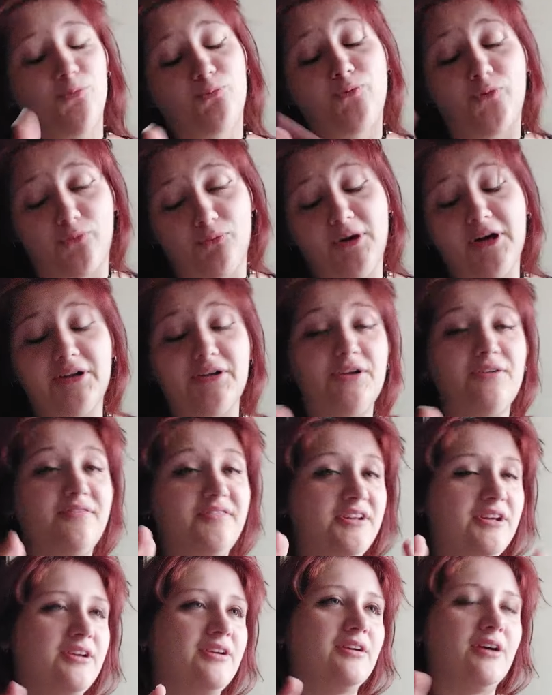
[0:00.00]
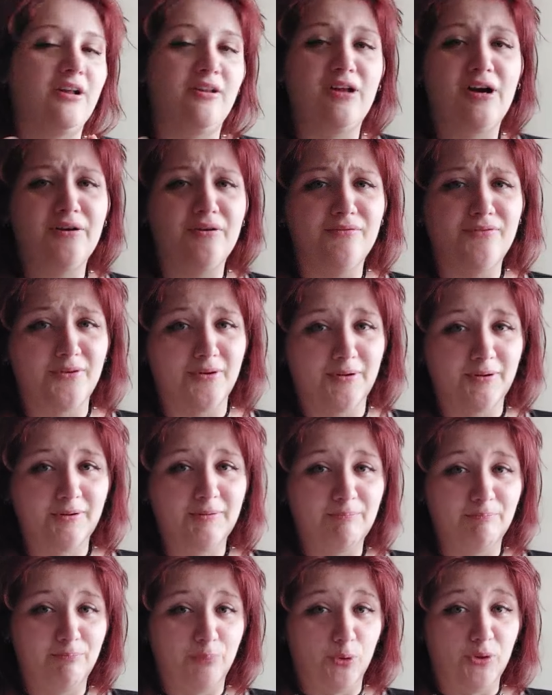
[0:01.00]
For one, you see a lot of
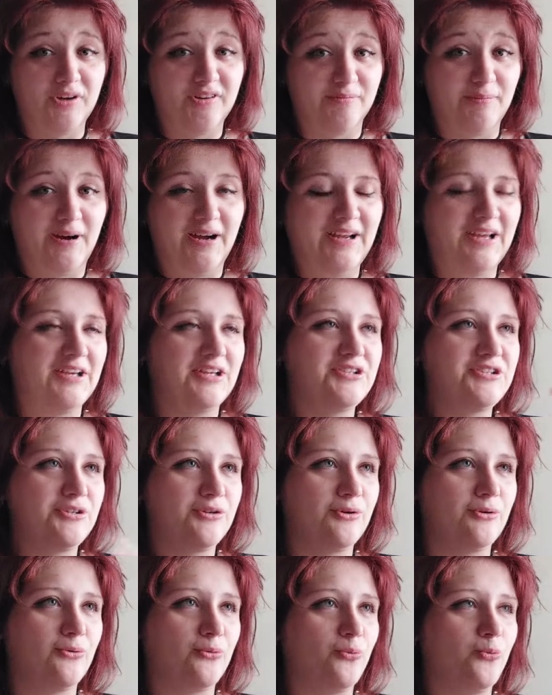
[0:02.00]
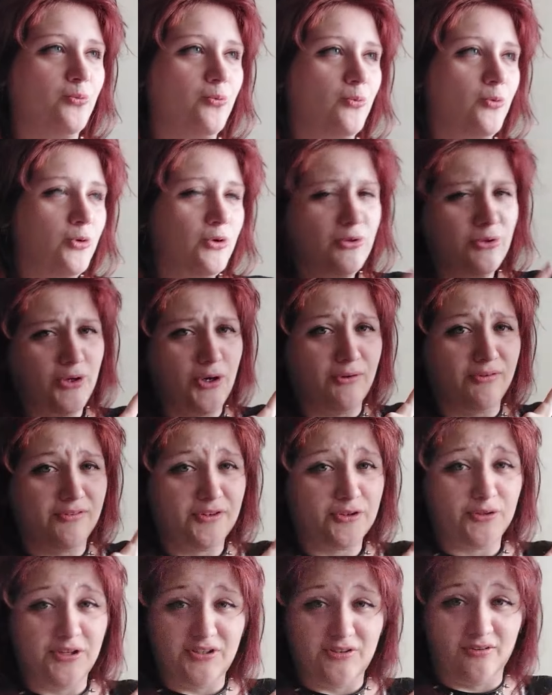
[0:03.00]
boys my age go
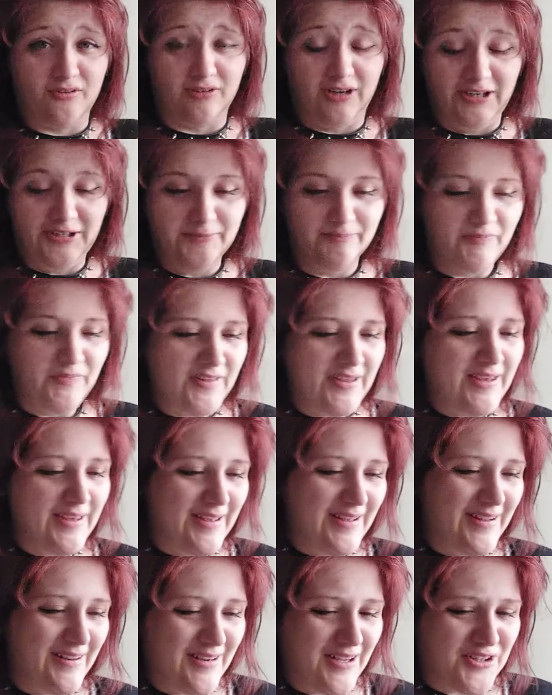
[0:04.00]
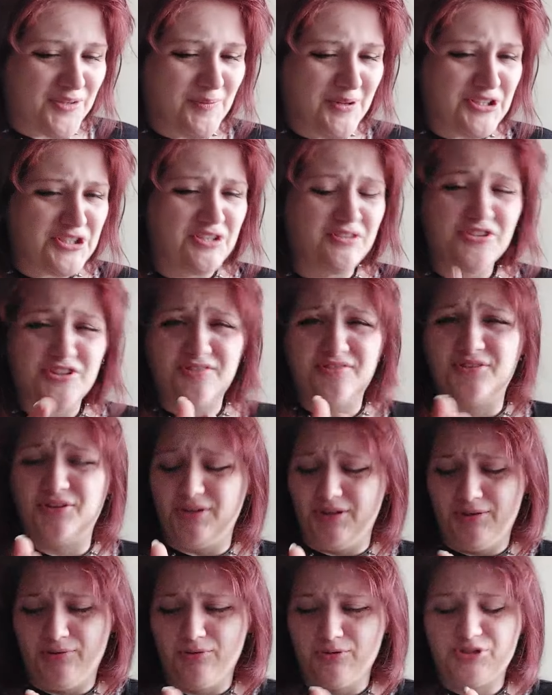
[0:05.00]
straight to the right. Not to mention just
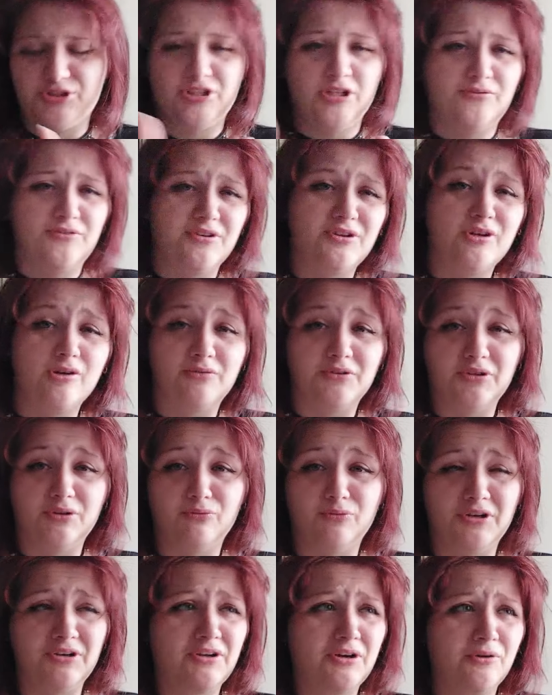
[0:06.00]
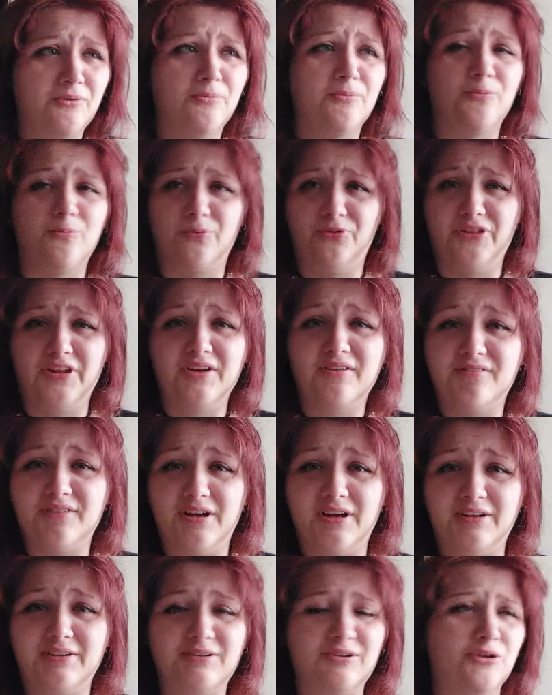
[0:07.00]
the shift in the Overton window, things
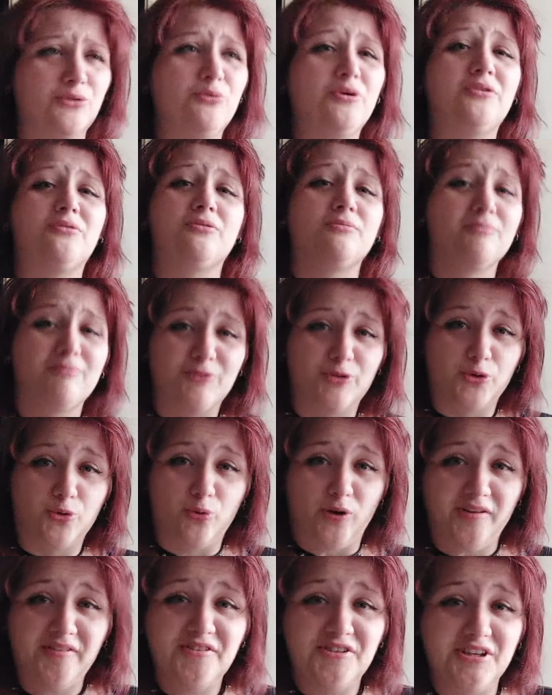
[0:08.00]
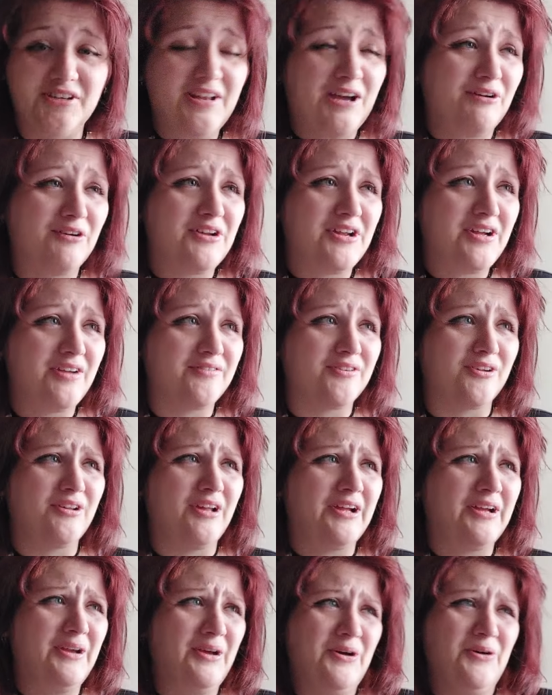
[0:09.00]
that you wouldn't question nowadays are
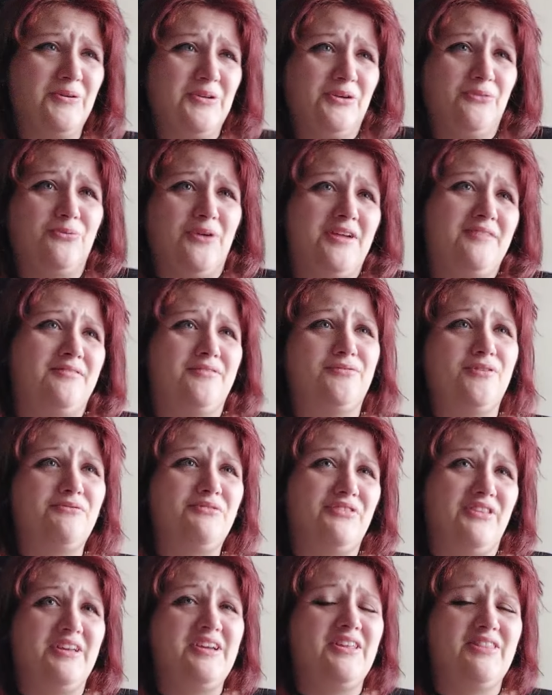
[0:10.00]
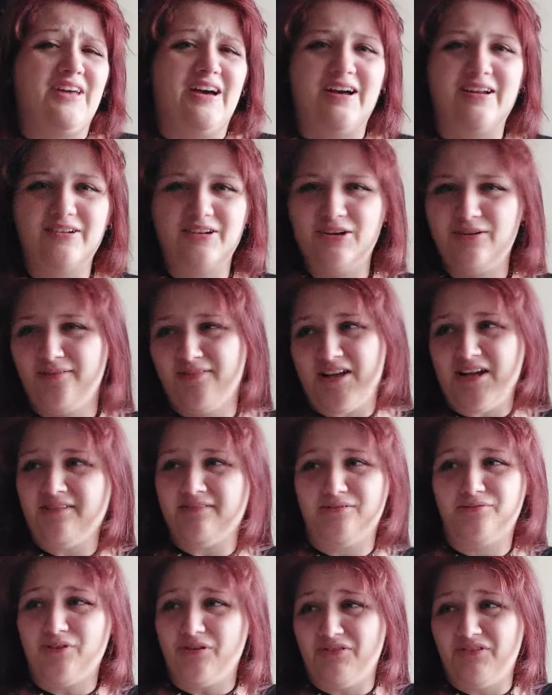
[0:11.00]
like, oh, you're racist for even thinking that. You're
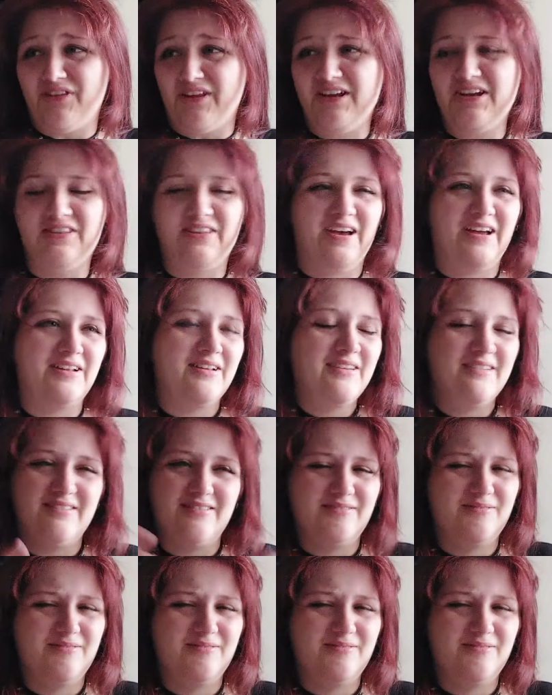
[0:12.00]
sexist for even thinking that.